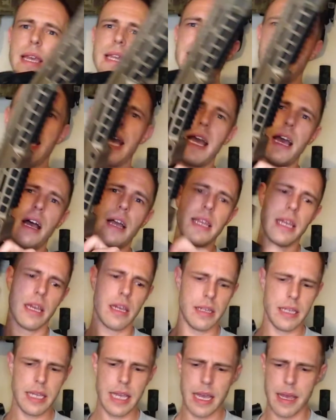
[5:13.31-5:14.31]
Yeah, I get.
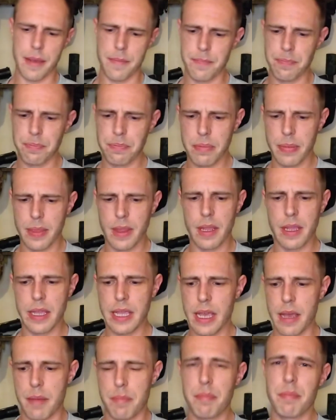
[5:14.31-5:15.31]

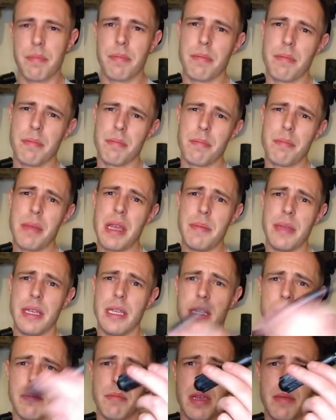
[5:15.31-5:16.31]
Yeah.
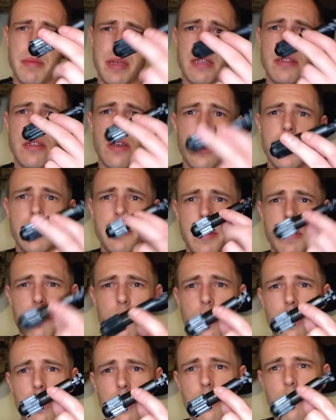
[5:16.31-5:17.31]
Maybe a tiny bit
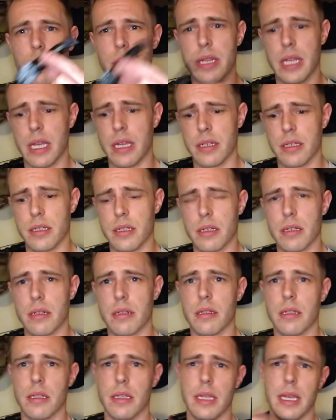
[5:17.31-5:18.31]
more with this.
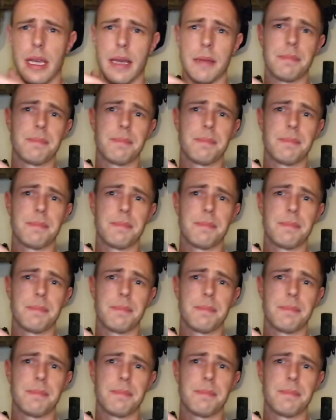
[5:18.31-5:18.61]
Yeah.